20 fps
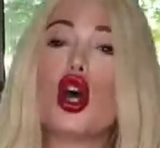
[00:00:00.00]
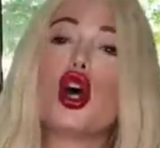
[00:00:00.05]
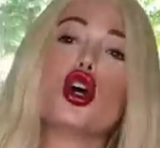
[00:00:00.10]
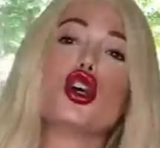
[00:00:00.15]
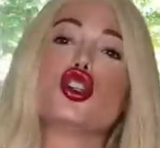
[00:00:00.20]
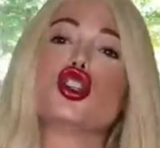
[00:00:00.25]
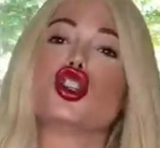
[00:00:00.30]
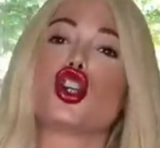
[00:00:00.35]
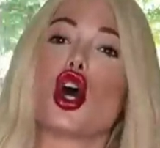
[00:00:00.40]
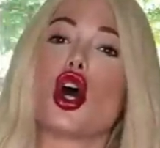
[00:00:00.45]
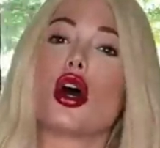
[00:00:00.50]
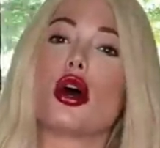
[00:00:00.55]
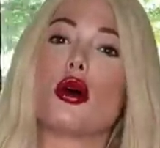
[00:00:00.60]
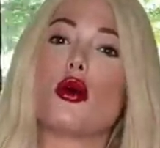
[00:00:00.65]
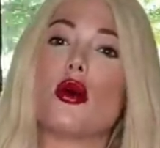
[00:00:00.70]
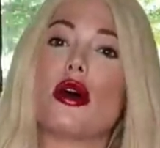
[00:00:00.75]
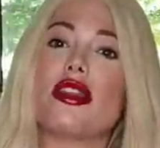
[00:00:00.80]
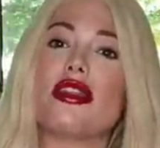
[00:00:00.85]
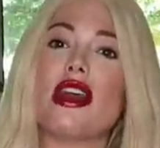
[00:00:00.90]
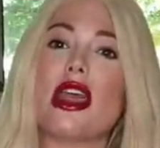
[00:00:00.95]

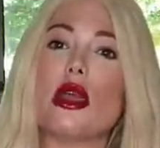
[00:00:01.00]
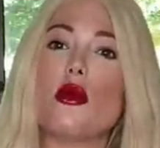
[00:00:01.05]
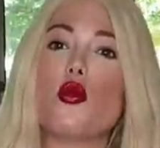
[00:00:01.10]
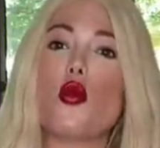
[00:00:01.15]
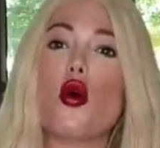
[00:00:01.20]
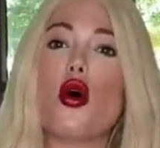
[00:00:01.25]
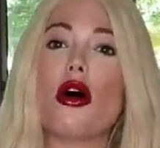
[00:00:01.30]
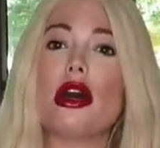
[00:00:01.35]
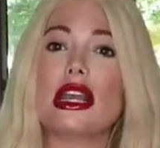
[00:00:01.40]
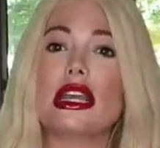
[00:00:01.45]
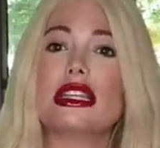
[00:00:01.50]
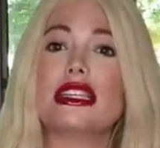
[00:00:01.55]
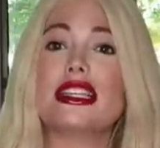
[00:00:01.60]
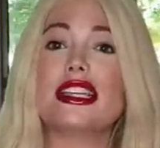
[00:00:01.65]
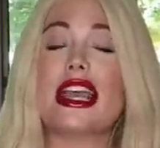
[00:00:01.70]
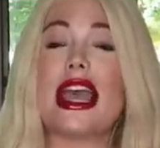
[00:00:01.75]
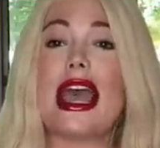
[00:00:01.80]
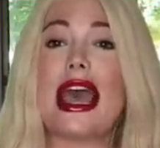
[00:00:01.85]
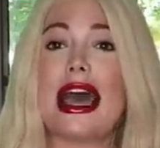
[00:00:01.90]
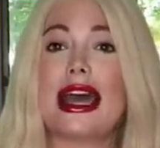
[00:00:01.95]
So they wanted
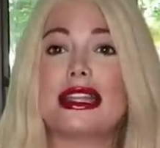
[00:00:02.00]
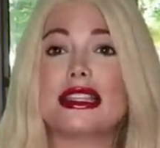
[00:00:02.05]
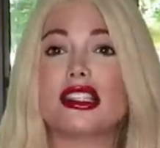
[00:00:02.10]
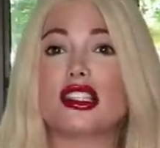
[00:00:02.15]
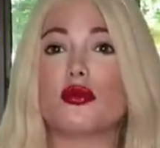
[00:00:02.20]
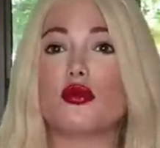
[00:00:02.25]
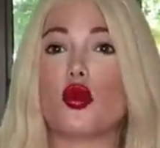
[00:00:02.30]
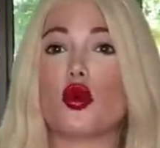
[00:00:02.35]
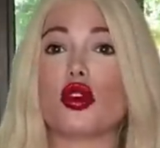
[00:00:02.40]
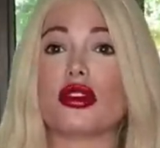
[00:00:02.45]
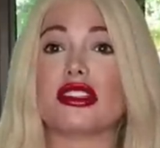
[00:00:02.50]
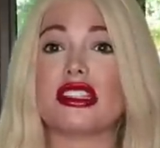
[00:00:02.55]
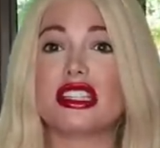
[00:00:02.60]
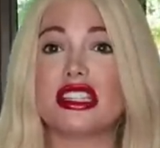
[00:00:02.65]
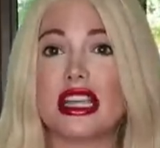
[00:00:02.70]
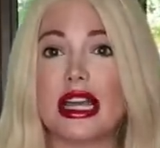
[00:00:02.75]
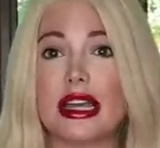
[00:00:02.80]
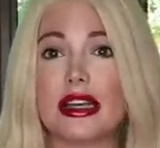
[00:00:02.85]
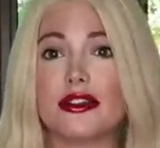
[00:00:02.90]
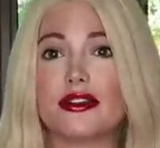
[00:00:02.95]
to add some more
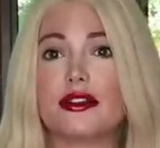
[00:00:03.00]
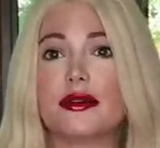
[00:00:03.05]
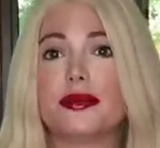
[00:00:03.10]
stuff.